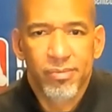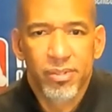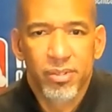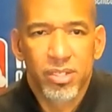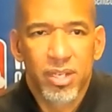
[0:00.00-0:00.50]

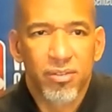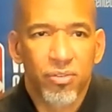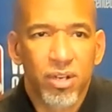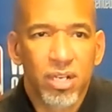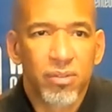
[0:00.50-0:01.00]
know, he's not
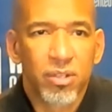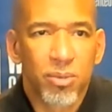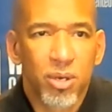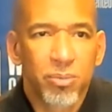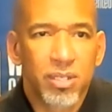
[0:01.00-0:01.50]
afraid of those
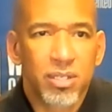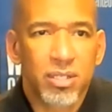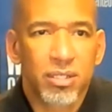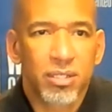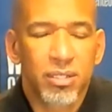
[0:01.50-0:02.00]

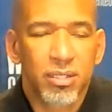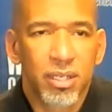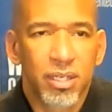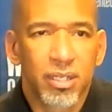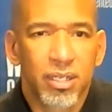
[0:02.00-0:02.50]
moments.
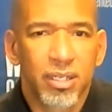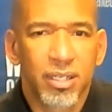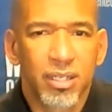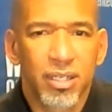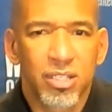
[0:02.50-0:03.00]
And
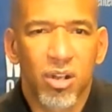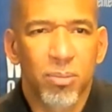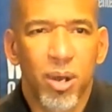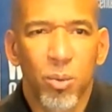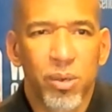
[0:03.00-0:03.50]
it's
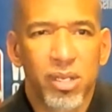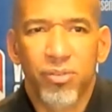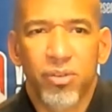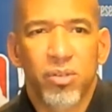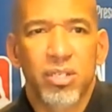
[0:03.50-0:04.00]
all about
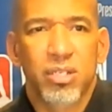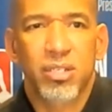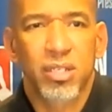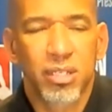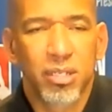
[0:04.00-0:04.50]
winning for
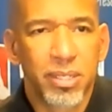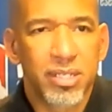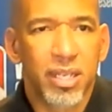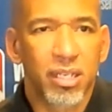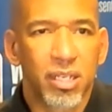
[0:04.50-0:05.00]
Chris. It could have been
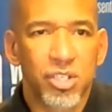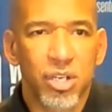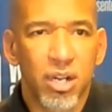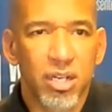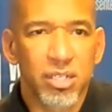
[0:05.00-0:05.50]
taking a
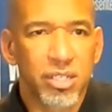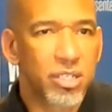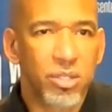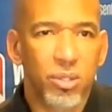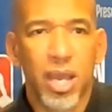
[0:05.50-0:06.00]
charge. It
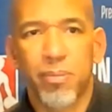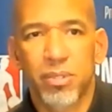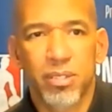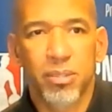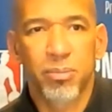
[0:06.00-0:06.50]
just so
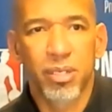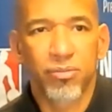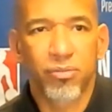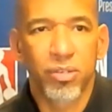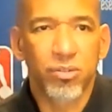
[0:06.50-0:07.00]
happened to be
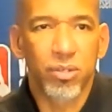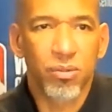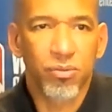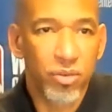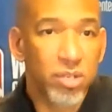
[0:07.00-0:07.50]
a free
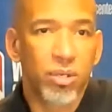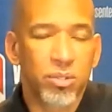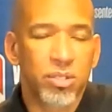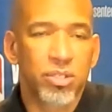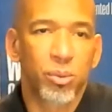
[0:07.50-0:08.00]

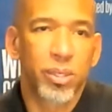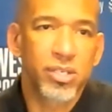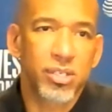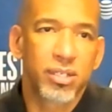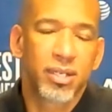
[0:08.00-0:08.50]
throw
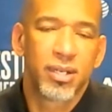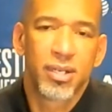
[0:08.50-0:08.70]
situation.